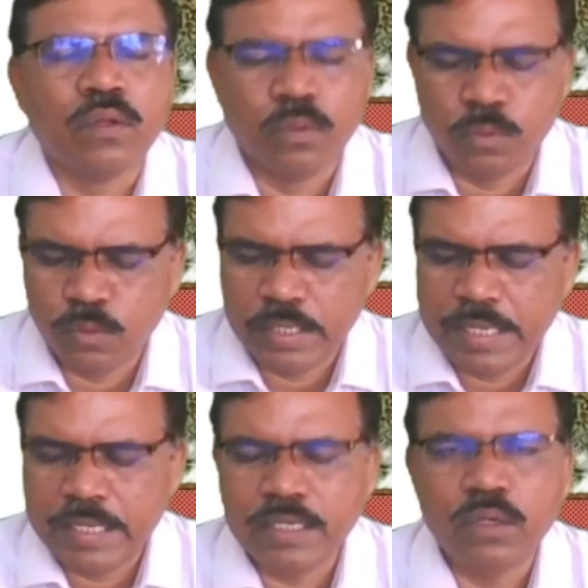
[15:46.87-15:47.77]
OA
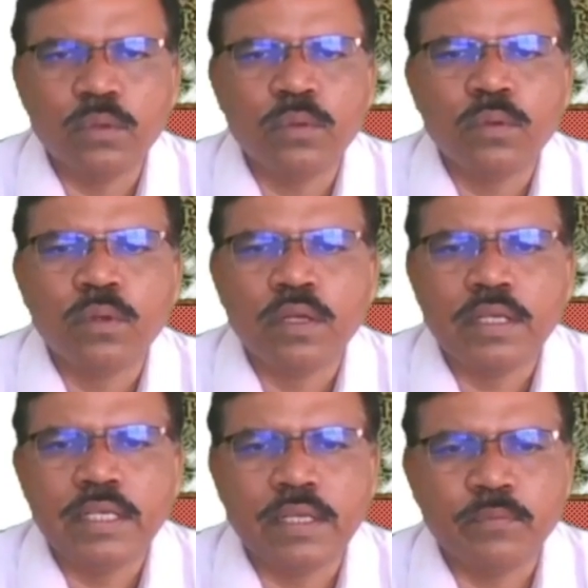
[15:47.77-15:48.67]
into,
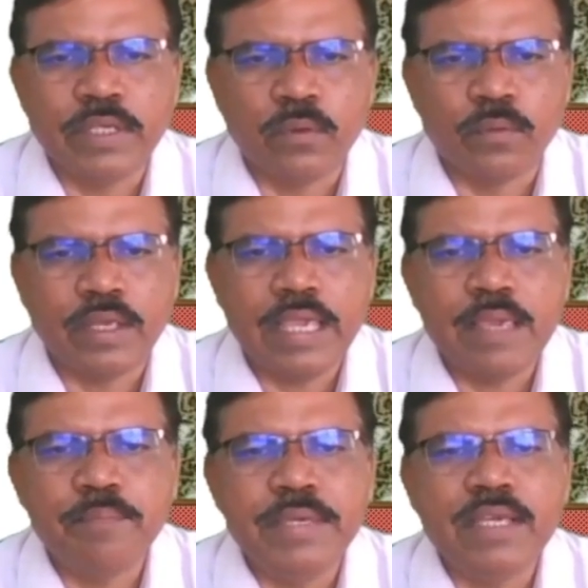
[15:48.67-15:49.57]
here we have
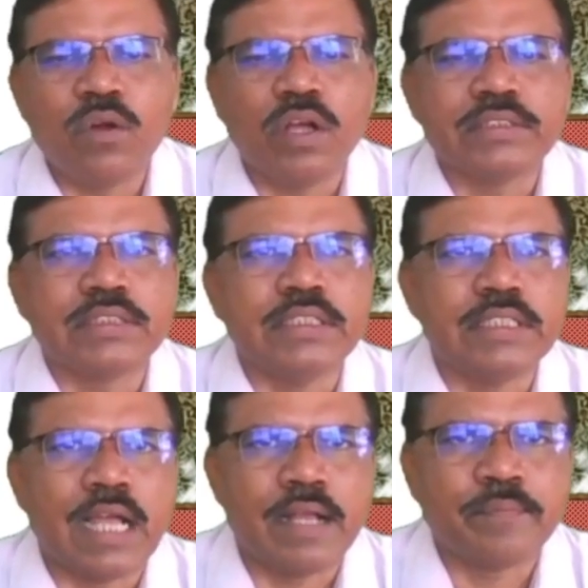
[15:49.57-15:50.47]
AB cos
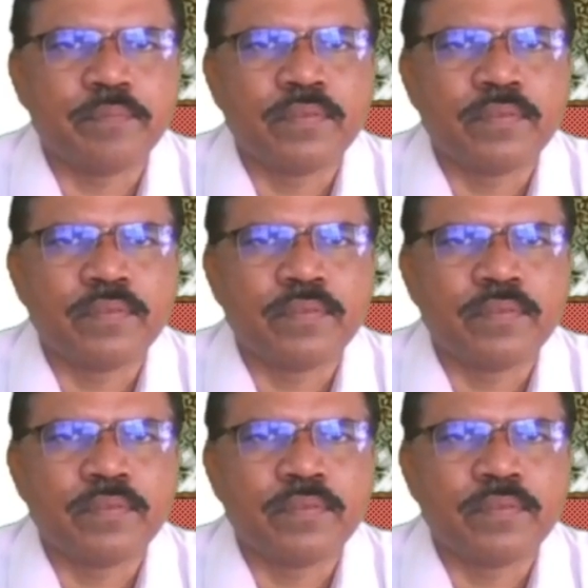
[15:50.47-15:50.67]
theta